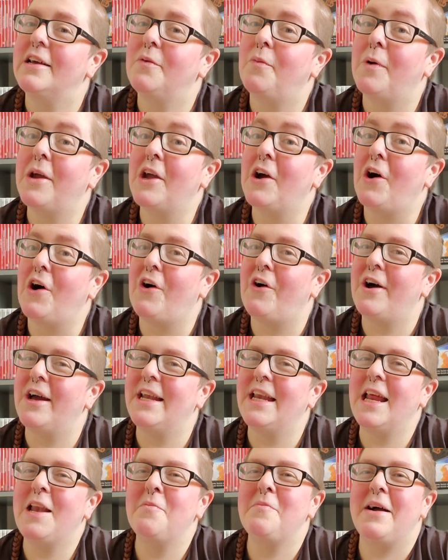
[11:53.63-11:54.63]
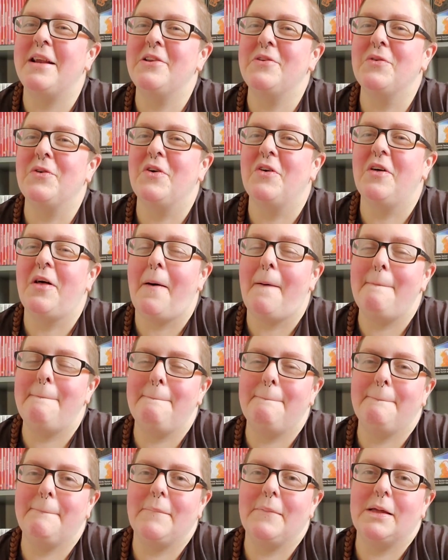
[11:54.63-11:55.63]
we are an in-manual
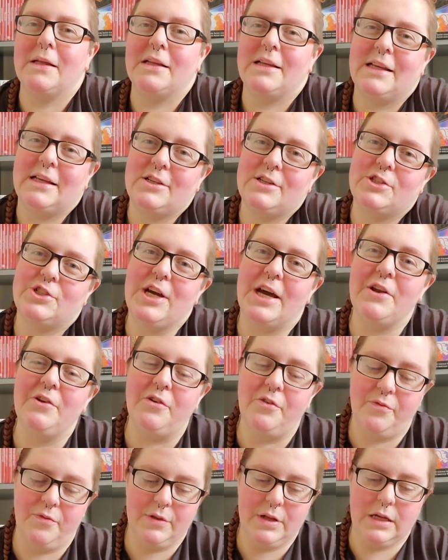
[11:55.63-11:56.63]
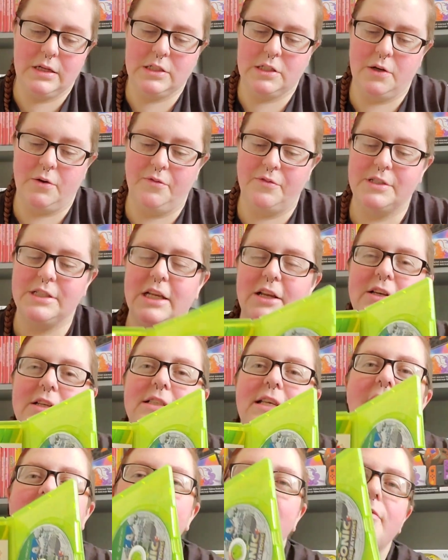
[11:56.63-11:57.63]
channel. So obviously, like I
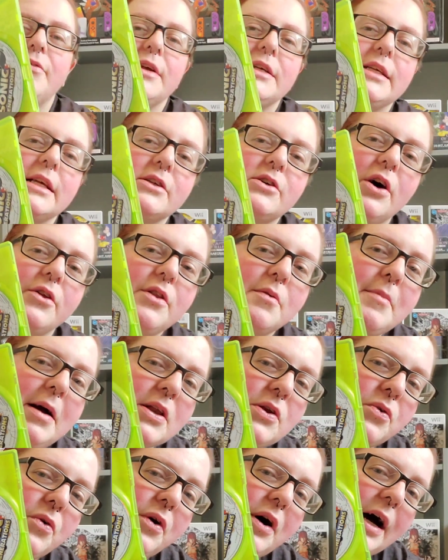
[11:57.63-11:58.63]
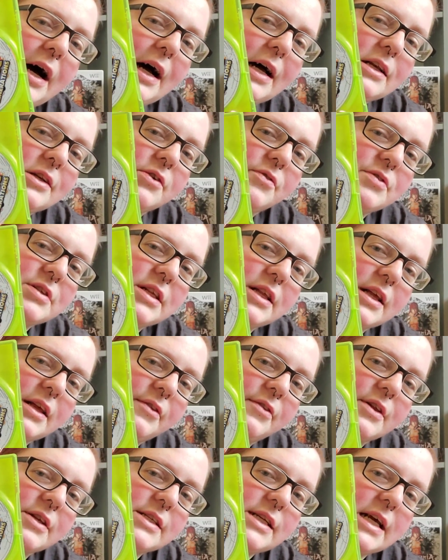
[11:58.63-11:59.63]
say, this has got the manual and obviously
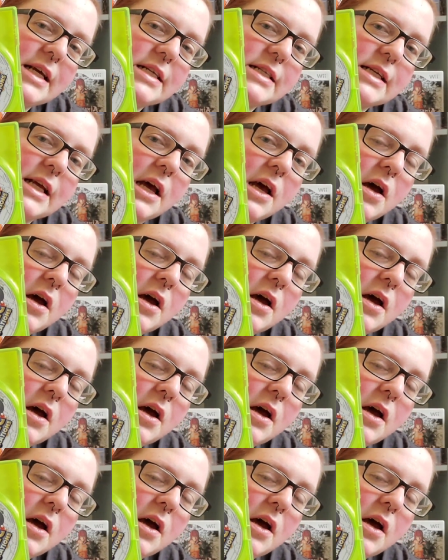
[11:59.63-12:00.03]
the disc.